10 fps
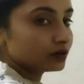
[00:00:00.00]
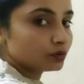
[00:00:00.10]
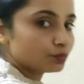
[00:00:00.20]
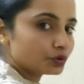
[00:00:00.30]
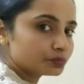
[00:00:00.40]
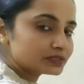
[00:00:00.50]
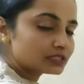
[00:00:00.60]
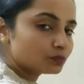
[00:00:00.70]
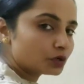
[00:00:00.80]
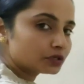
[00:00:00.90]
What was
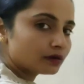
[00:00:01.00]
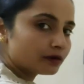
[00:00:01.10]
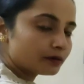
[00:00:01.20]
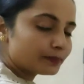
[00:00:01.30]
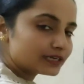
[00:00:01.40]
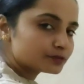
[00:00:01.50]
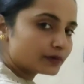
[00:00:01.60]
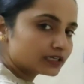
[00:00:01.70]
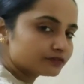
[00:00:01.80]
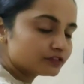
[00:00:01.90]
one past
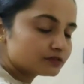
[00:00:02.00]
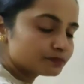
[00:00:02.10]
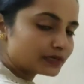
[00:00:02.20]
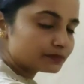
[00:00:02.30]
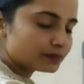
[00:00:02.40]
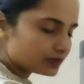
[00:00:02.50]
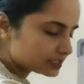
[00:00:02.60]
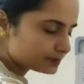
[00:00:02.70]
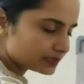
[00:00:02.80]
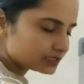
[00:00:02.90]

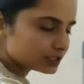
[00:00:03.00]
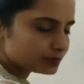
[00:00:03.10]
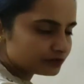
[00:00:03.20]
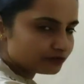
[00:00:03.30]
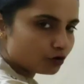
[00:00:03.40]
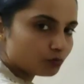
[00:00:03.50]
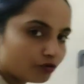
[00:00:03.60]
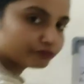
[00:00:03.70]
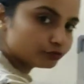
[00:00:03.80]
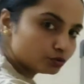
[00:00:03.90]
participle form
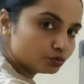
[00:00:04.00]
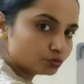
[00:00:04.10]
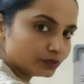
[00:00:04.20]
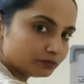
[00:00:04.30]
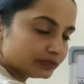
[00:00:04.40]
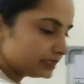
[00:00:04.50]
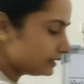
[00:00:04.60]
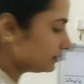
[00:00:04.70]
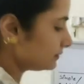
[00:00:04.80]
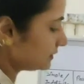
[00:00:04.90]
of do will be
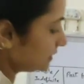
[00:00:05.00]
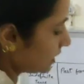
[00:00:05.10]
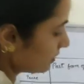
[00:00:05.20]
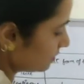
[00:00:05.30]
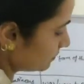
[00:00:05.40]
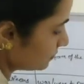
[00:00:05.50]
done.